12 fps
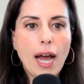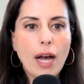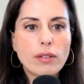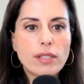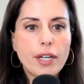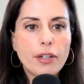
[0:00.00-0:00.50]

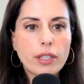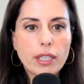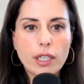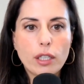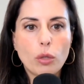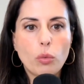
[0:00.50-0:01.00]
Outside her
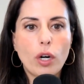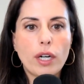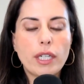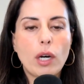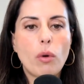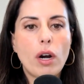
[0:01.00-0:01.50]
clinical work,
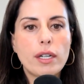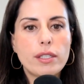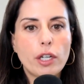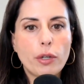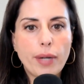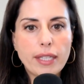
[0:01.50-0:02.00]
Nawar is
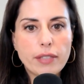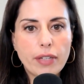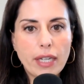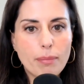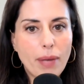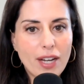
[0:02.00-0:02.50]
a creative
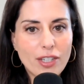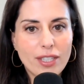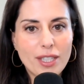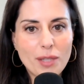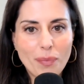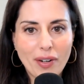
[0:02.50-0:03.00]
and
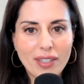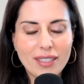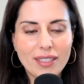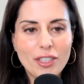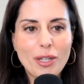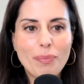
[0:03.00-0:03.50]
compassionate spirit.
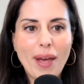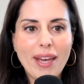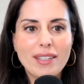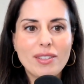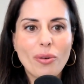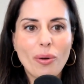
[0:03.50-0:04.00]
She
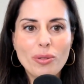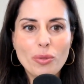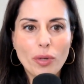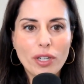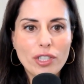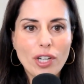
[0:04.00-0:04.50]
paints, hosts
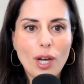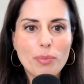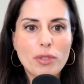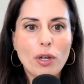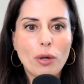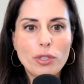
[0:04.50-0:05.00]

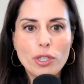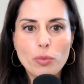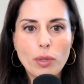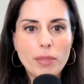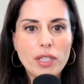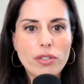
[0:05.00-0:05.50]
workshops, coaches
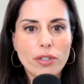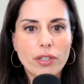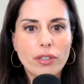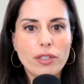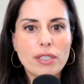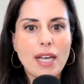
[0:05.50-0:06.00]
women's
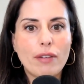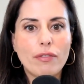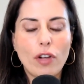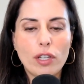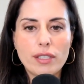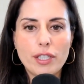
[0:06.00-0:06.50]
circles, and
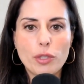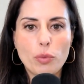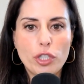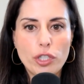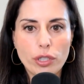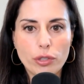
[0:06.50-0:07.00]
volunteers
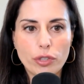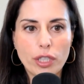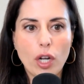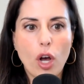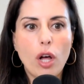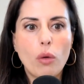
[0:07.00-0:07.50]
with children,
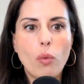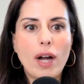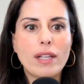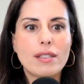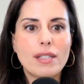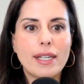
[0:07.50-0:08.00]
all
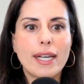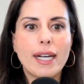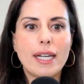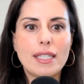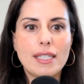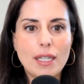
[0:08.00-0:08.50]
while seeking
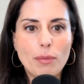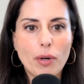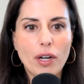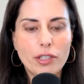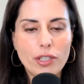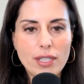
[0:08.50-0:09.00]
a deeper
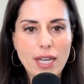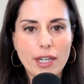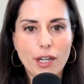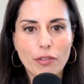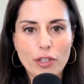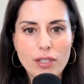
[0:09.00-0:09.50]

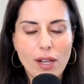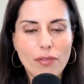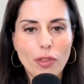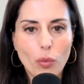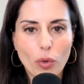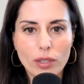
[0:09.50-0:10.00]
understanding of herself
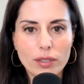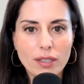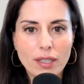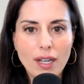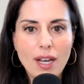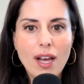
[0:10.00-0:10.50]
and the world.
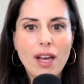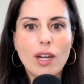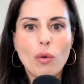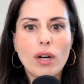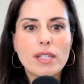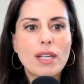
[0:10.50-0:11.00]

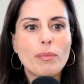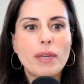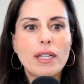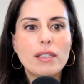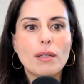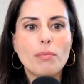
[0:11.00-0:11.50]
Nawar is
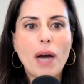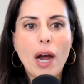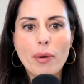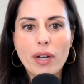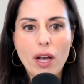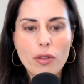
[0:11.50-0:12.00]
committed to
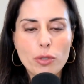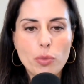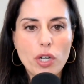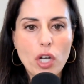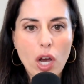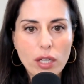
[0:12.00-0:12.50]
empowering others
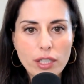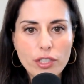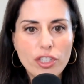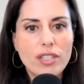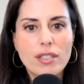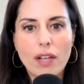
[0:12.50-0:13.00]
with
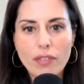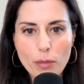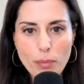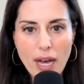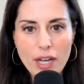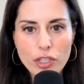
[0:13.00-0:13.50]
knowledge, self
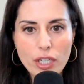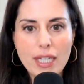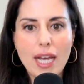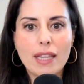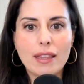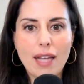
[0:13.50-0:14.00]
compassion,
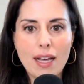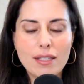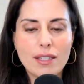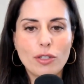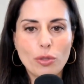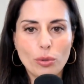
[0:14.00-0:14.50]
and
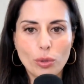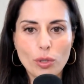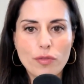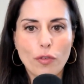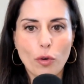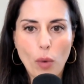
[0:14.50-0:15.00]
lasting
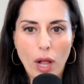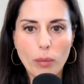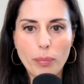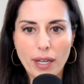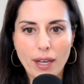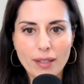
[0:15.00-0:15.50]
tools for well
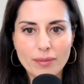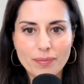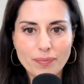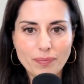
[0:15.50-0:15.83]
being.